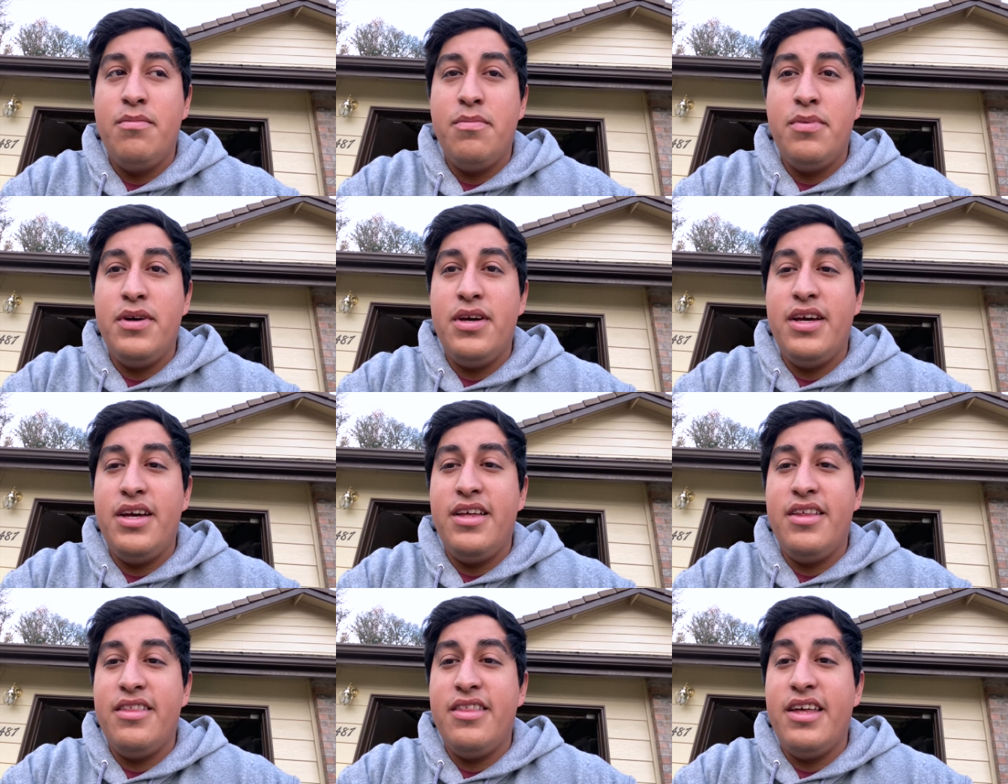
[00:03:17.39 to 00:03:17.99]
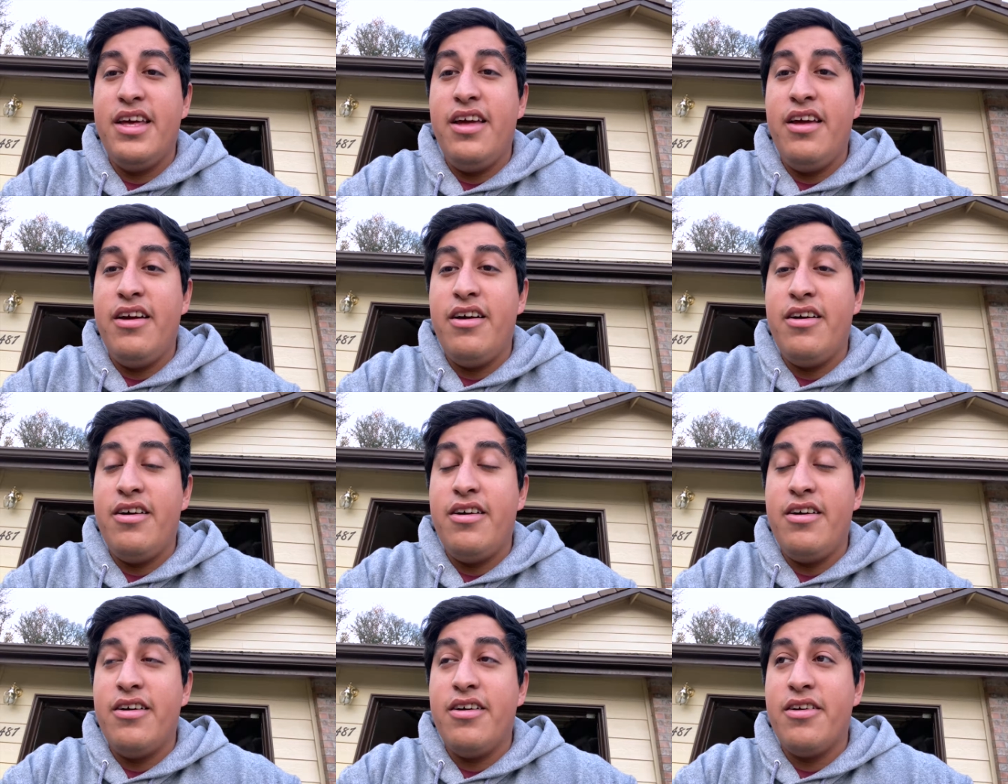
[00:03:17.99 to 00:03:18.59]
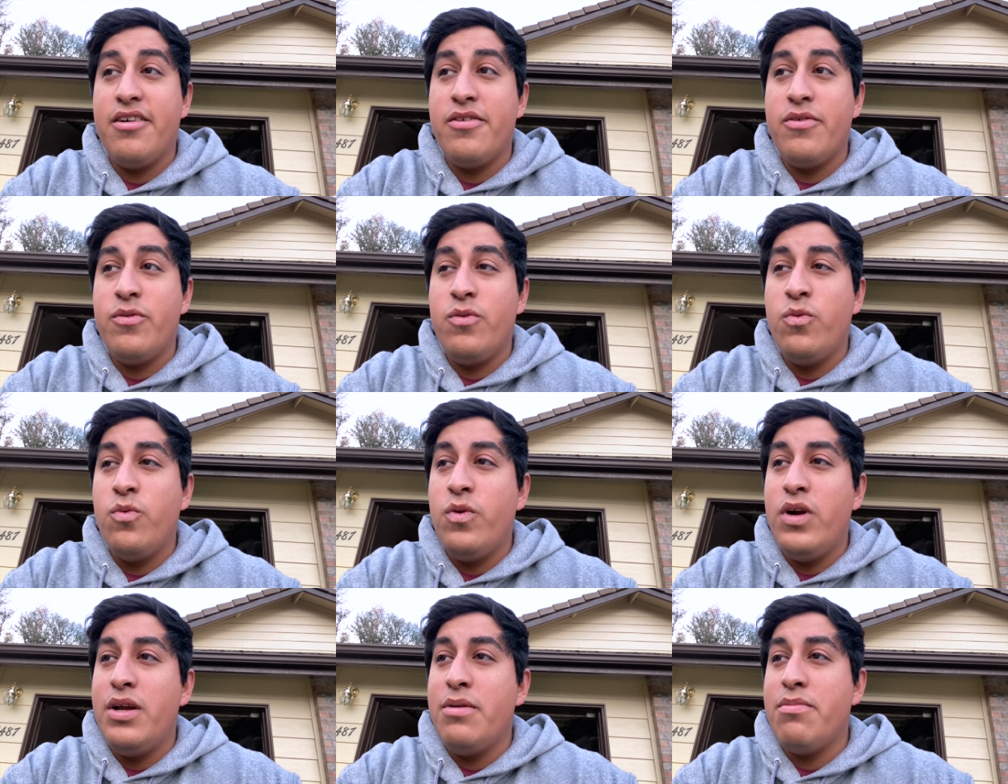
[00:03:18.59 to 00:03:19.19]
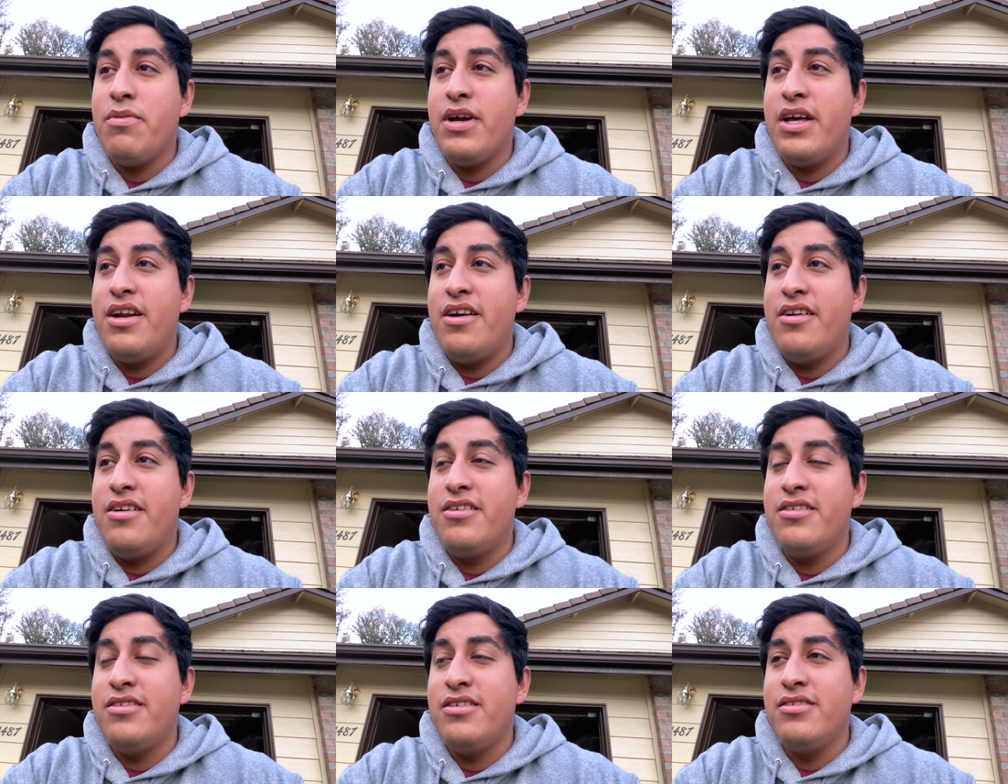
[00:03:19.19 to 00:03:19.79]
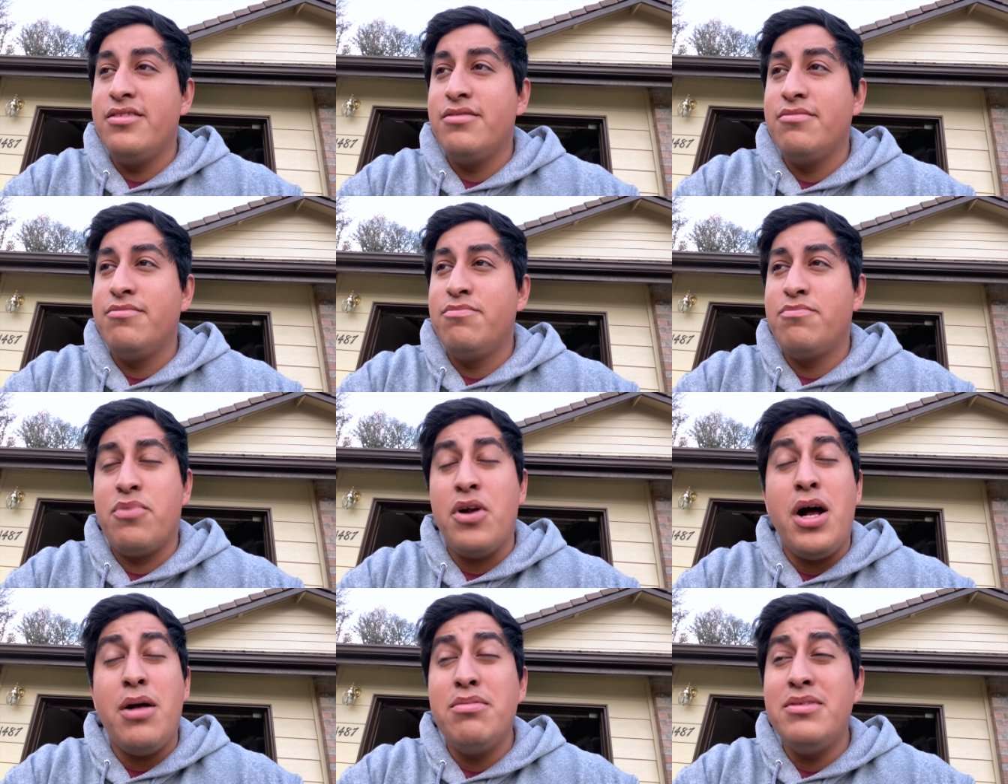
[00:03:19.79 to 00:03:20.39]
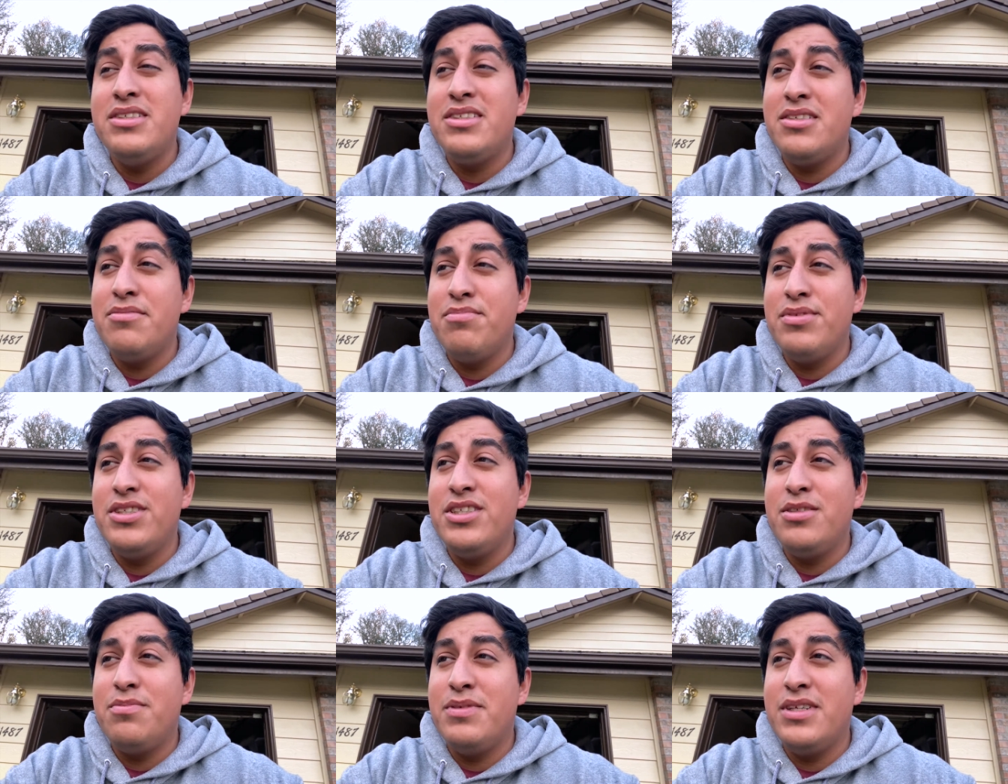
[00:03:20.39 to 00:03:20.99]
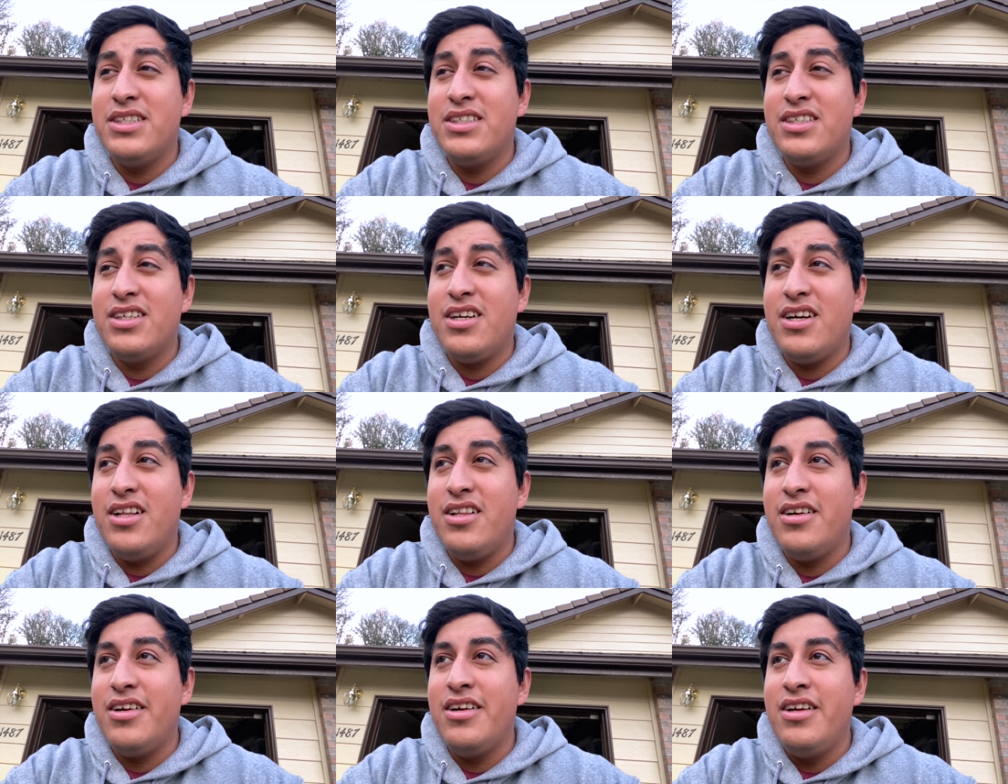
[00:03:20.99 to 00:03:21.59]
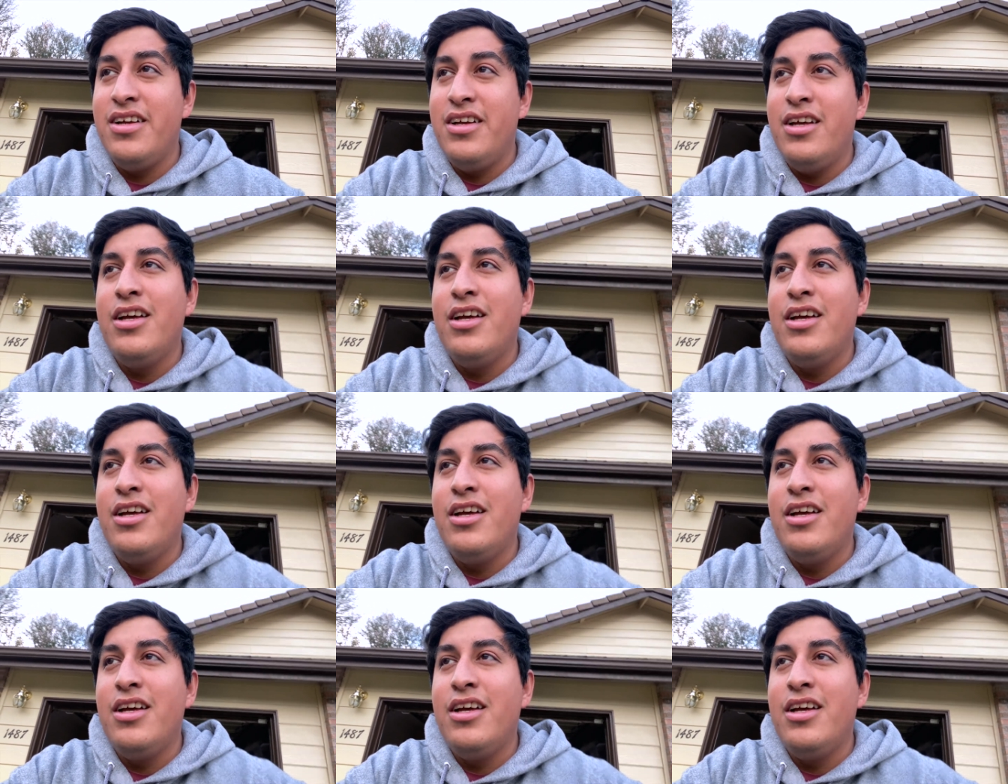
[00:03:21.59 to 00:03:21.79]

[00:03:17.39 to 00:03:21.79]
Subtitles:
but they are way brighter, probably simply just because of the color.